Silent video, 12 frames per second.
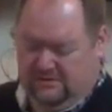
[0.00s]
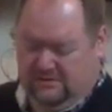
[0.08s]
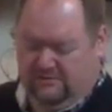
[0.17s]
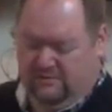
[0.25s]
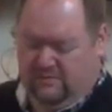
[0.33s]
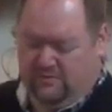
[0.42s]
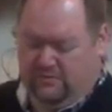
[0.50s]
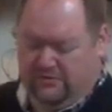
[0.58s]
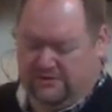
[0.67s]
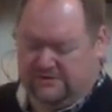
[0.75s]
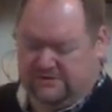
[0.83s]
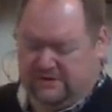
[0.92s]
you
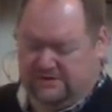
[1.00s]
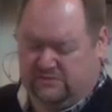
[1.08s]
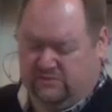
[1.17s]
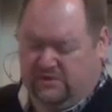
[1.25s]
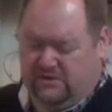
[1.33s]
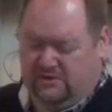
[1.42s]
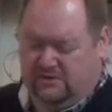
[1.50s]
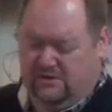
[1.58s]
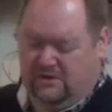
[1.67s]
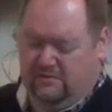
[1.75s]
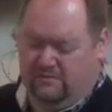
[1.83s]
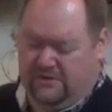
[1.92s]
remember us as well
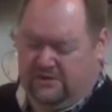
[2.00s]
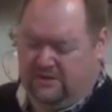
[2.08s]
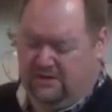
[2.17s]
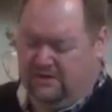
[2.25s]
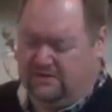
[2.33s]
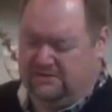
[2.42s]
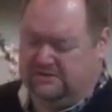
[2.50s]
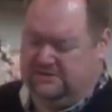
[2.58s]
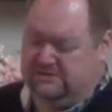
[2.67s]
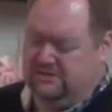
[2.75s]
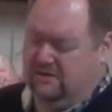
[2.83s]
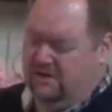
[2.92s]

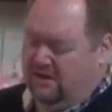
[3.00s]
because